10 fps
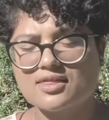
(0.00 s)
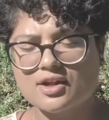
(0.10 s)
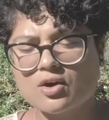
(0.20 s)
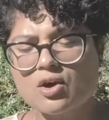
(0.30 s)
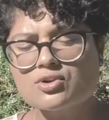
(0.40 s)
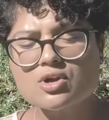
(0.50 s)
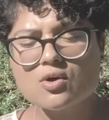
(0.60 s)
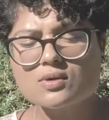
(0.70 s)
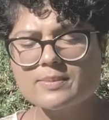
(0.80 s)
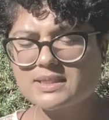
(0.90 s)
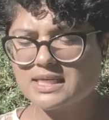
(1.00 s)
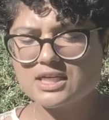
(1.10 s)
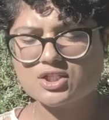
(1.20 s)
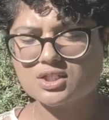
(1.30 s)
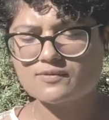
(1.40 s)
there are no
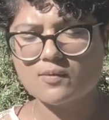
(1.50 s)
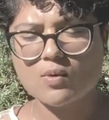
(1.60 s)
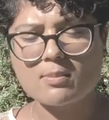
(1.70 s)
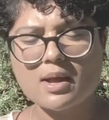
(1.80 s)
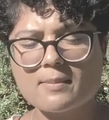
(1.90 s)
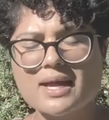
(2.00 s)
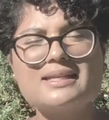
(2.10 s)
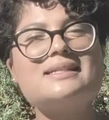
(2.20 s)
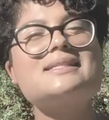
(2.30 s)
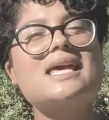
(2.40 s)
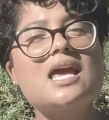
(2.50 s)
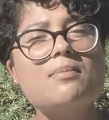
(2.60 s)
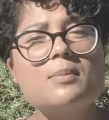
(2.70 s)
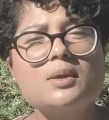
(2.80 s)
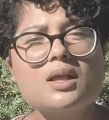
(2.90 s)
limitations for what my mind is
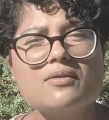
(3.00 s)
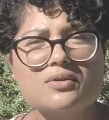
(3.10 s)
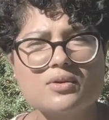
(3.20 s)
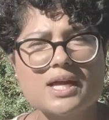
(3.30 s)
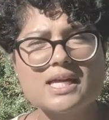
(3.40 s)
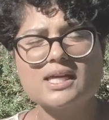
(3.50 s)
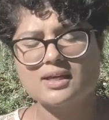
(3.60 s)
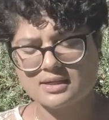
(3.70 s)
capable of creating.